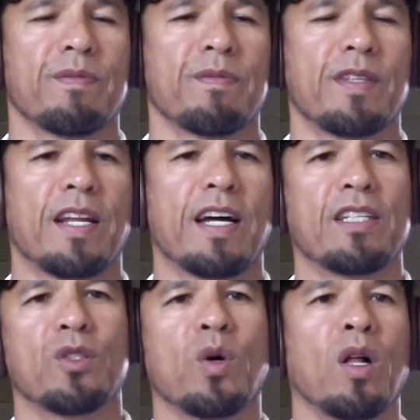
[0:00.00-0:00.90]
And I
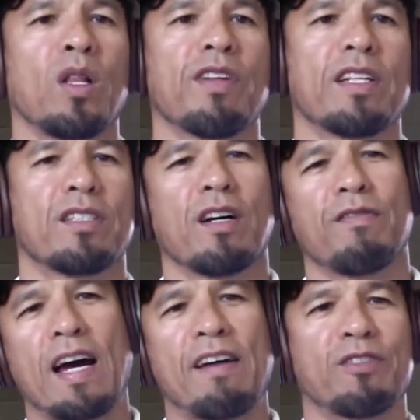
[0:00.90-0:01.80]
do all of that stuff
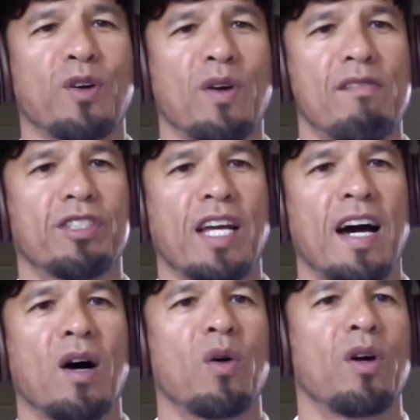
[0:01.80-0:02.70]
after I've
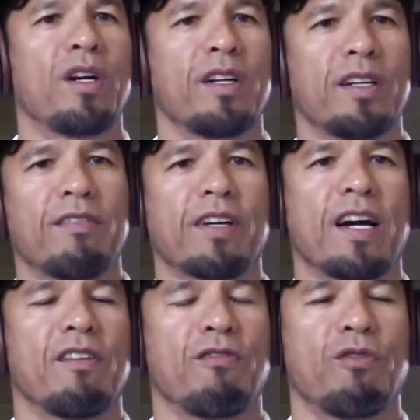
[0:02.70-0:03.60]
showered and I've kind
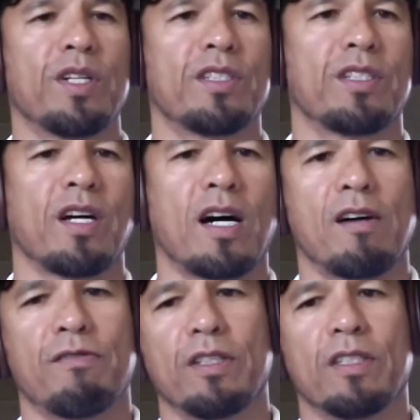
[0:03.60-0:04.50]
of rinsed
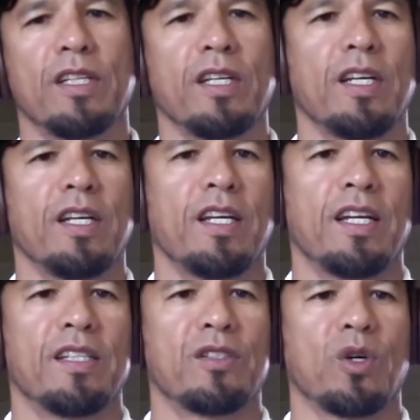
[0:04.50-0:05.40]
off and,
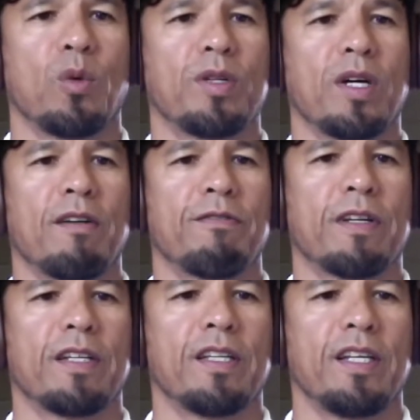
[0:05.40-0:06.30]
and soaped off. And,